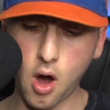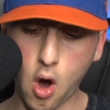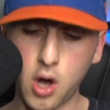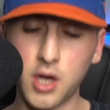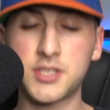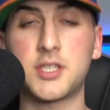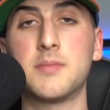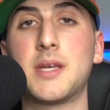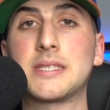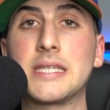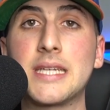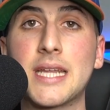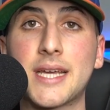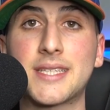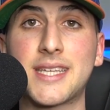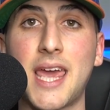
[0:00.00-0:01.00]
Awesome that the
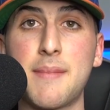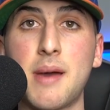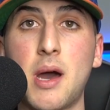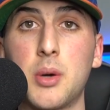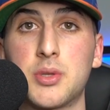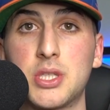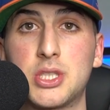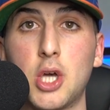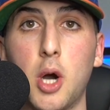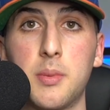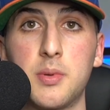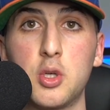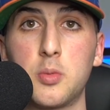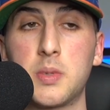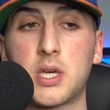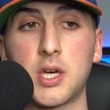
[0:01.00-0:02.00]
Knicks came out with this
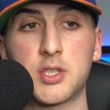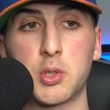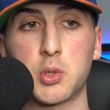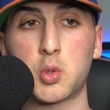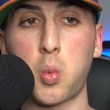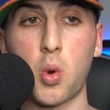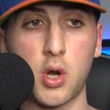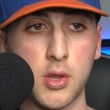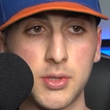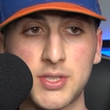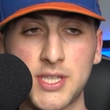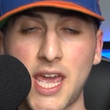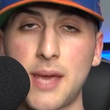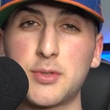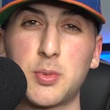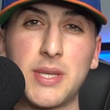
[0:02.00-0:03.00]
W because it was one of those
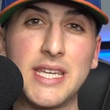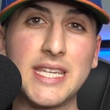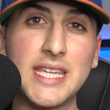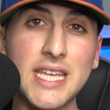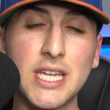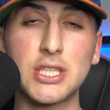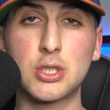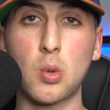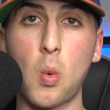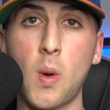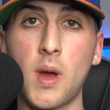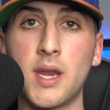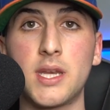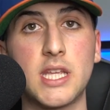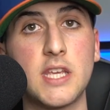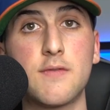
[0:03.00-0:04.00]
games we needed to
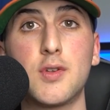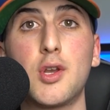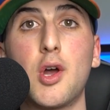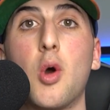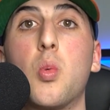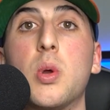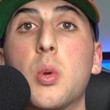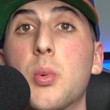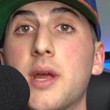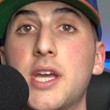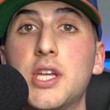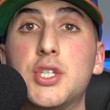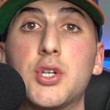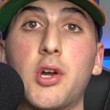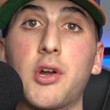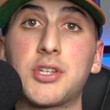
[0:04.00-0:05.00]
win, even though we were
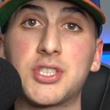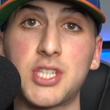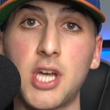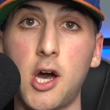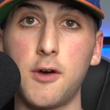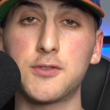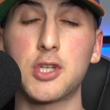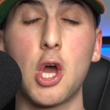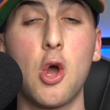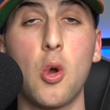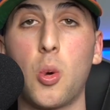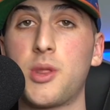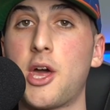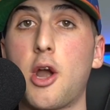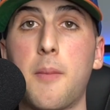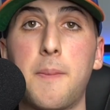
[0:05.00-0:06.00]
injured ourselves
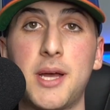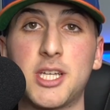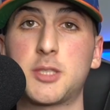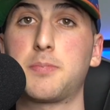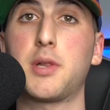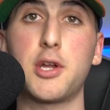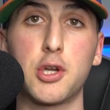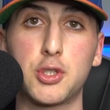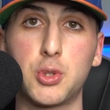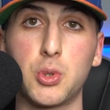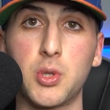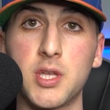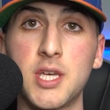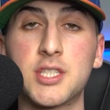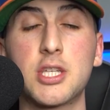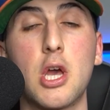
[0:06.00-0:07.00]
without our best player,
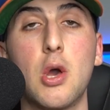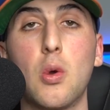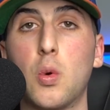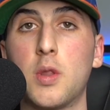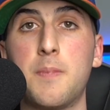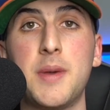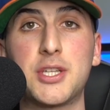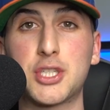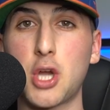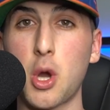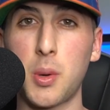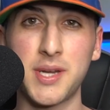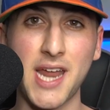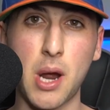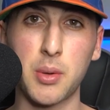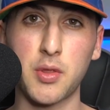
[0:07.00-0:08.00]
Julius, with Mitch
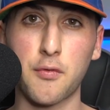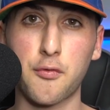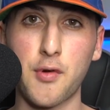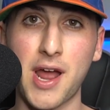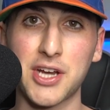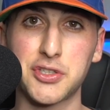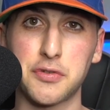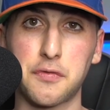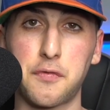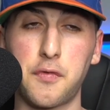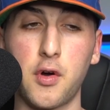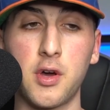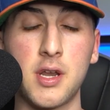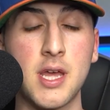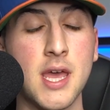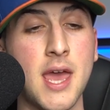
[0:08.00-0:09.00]
going down with a fractured
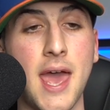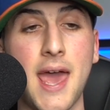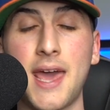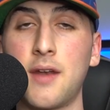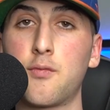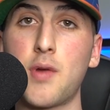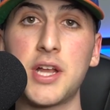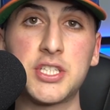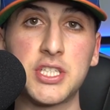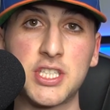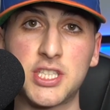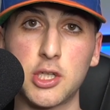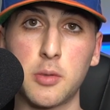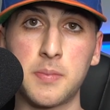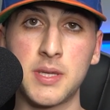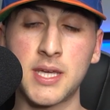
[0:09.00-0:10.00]
foot and Reggie
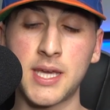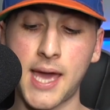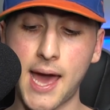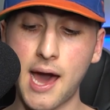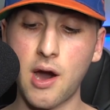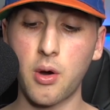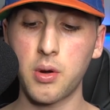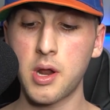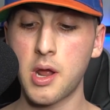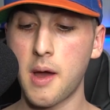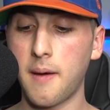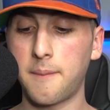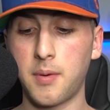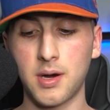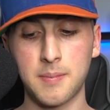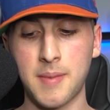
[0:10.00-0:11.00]
still being out.
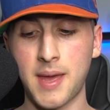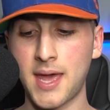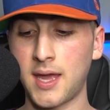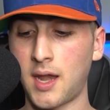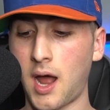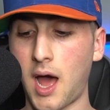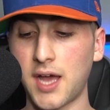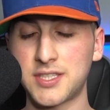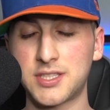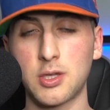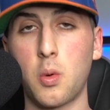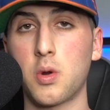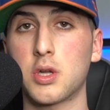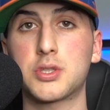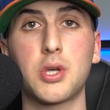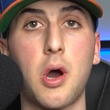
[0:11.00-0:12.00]
But man, I still
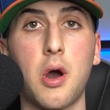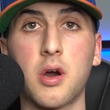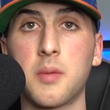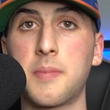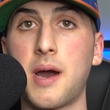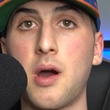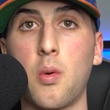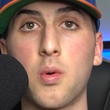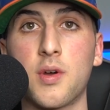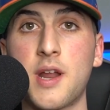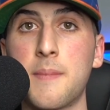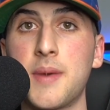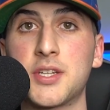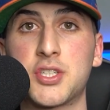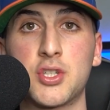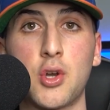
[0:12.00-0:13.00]
want to talk about what I
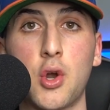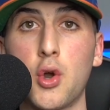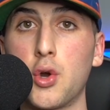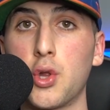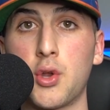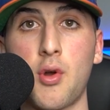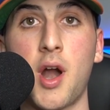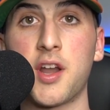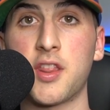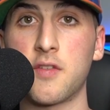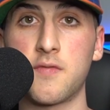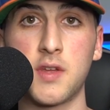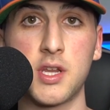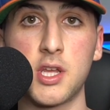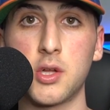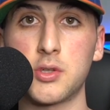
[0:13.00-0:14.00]
mentioned earlier on in the
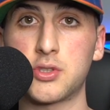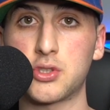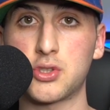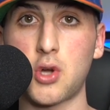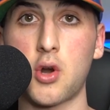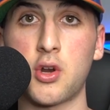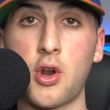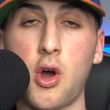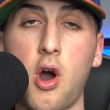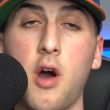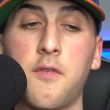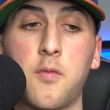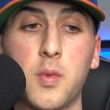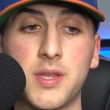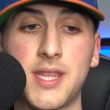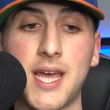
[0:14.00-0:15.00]
video to start it
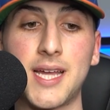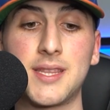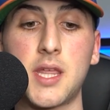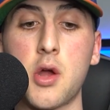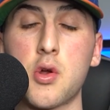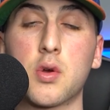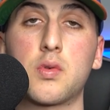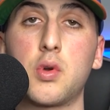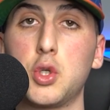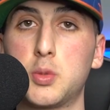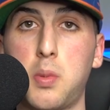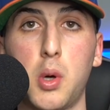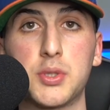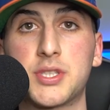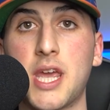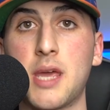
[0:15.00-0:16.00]
off with that Derrick Rose
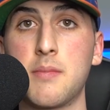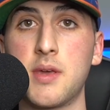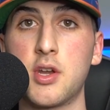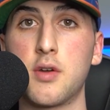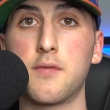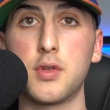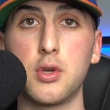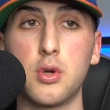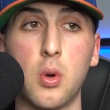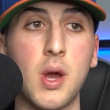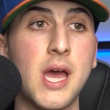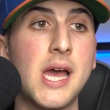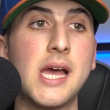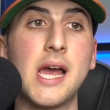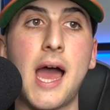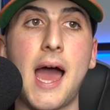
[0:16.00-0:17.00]
post game interview
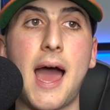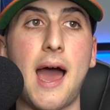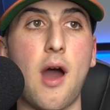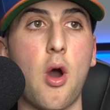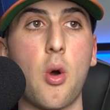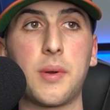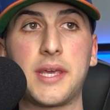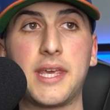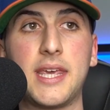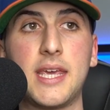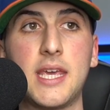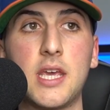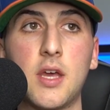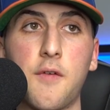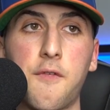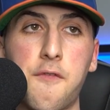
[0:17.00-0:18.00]
how
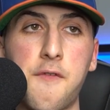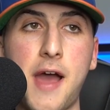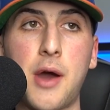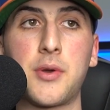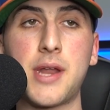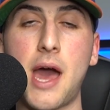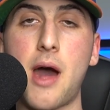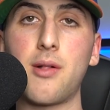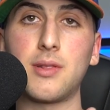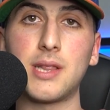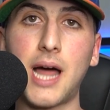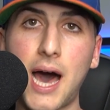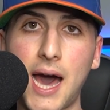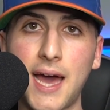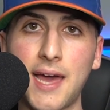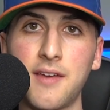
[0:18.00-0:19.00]
he found out
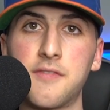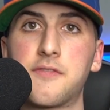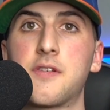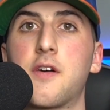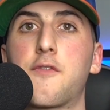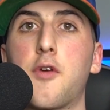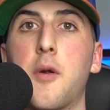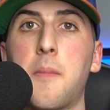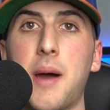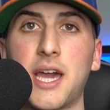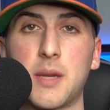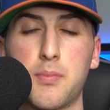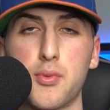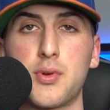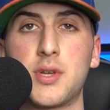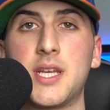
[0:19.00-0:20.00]
live from
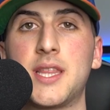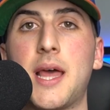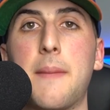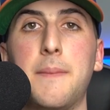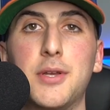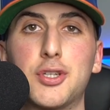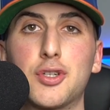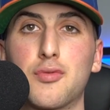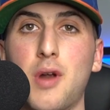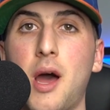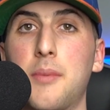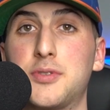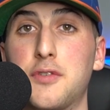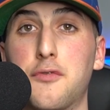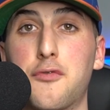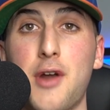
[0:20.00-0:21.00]
Mike Breen that Mitchell
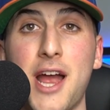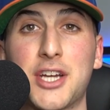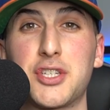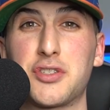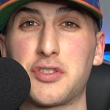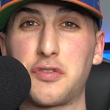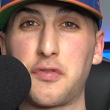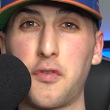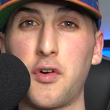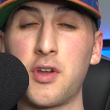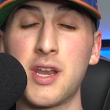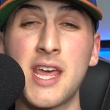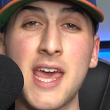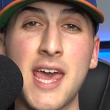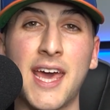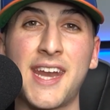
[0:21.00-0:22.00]
Robinson fractured his foot
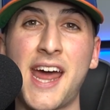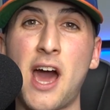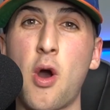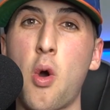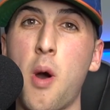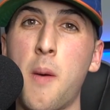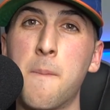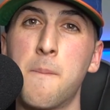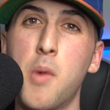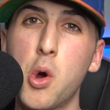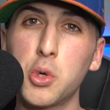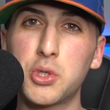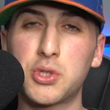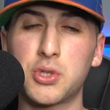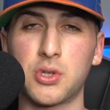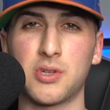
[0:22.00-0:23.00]
and how
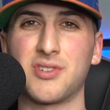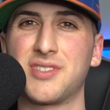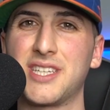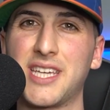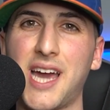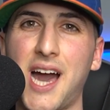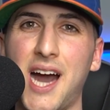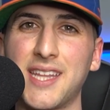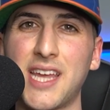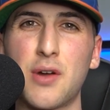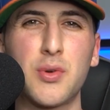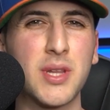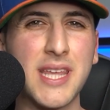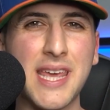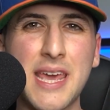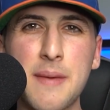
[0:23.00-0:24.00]
emotional he got. That
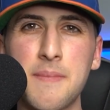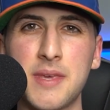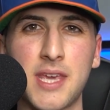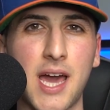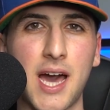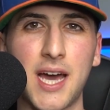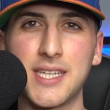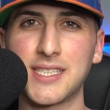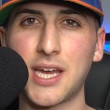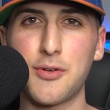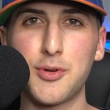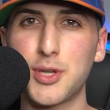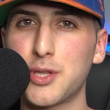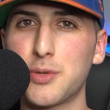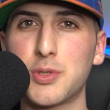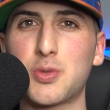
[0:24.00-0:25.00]
really hit me, guys. I
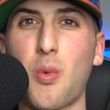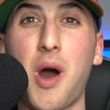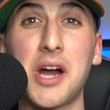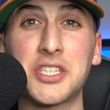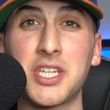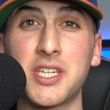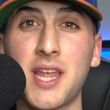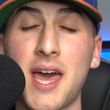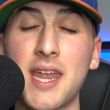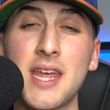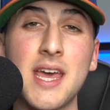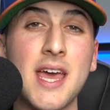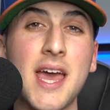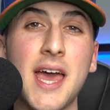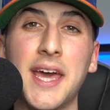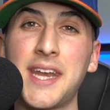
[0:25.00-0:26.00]
really was watching that
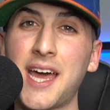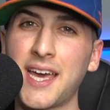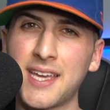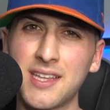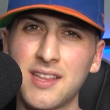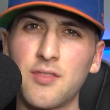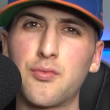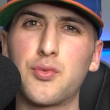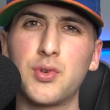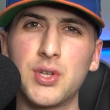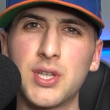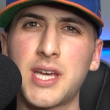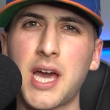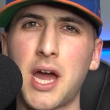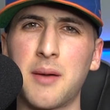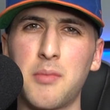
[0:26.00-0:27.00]
and I
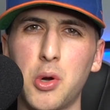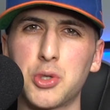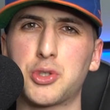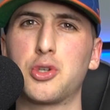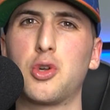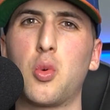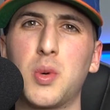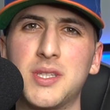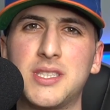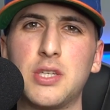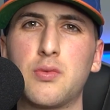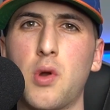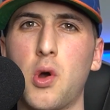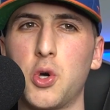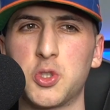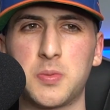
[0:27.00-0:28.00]
really got emotional with D
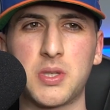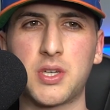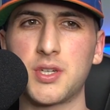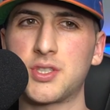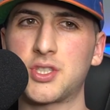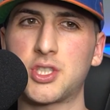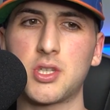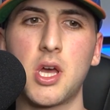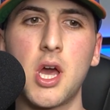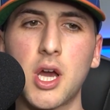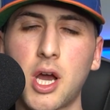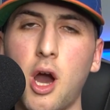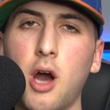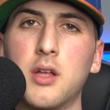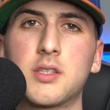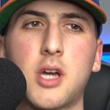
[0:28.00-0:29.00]
Rose because
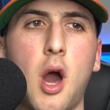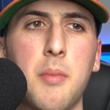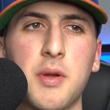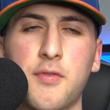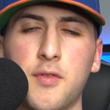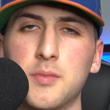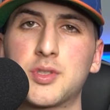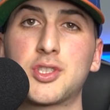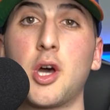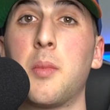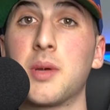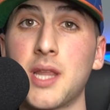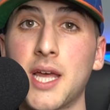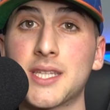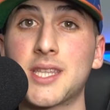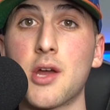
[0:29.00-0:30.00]
c- coming from
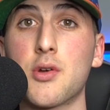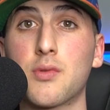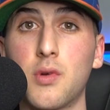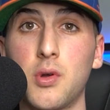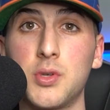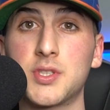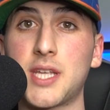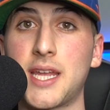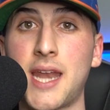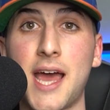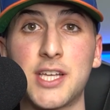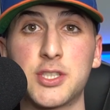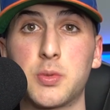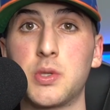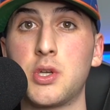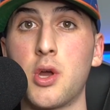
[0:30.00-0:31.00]
someone like Derrick Rose, and
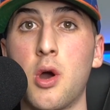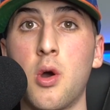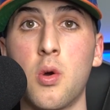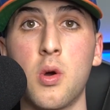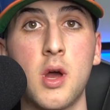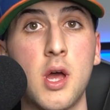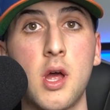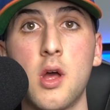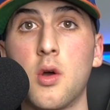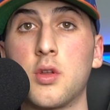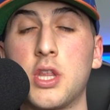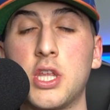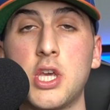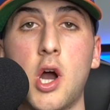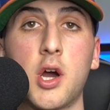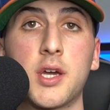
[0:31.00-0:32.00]
as we know,
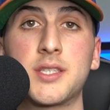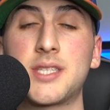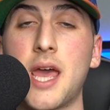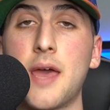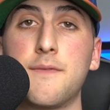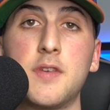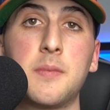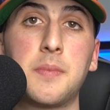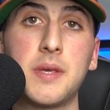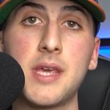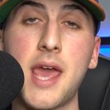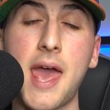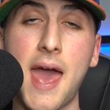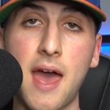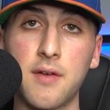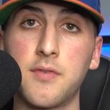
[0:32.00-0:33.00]
the youngest
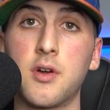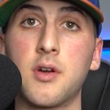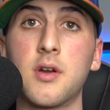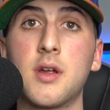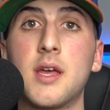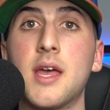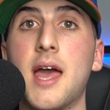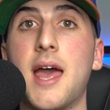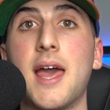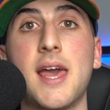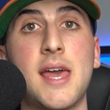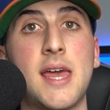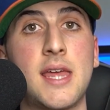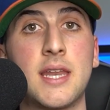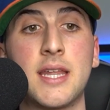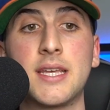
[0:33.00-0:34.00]
MVP ever,
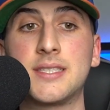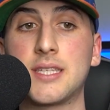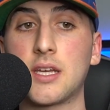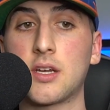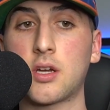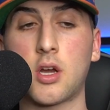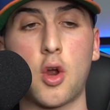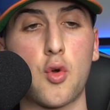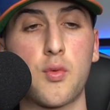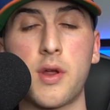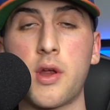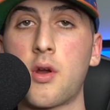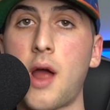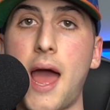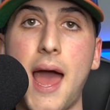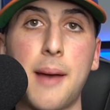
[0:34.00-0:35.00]
and his
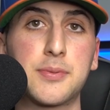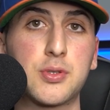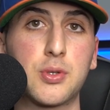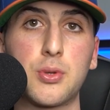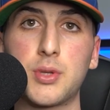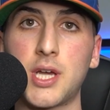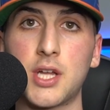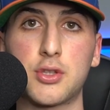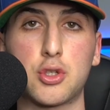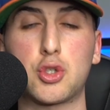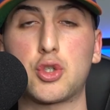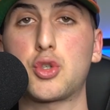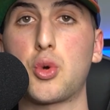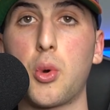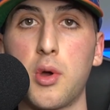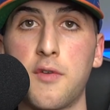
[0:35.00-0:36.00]
career absolutely got
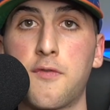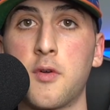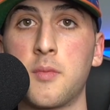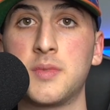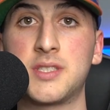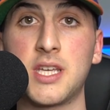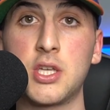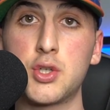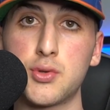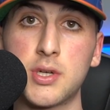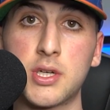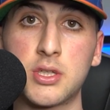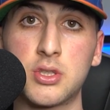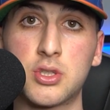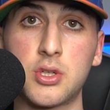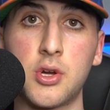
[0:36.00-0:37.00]
destroyed from his injury
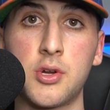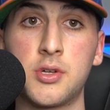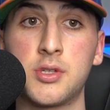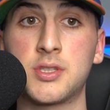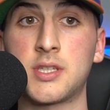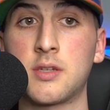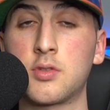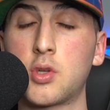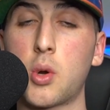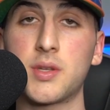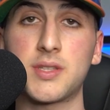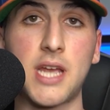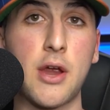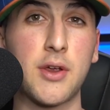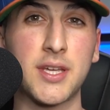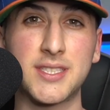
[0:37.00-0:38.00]
concerns and t-
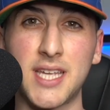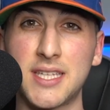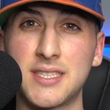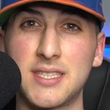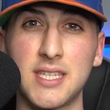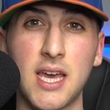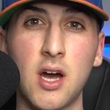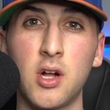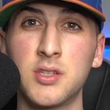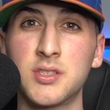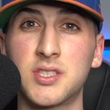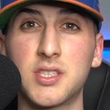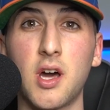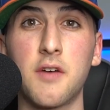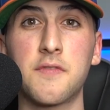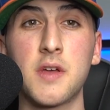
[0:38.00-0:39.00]
tearing his ACL and
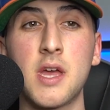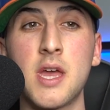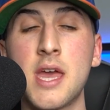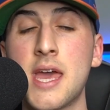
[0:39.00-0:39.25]
stuff.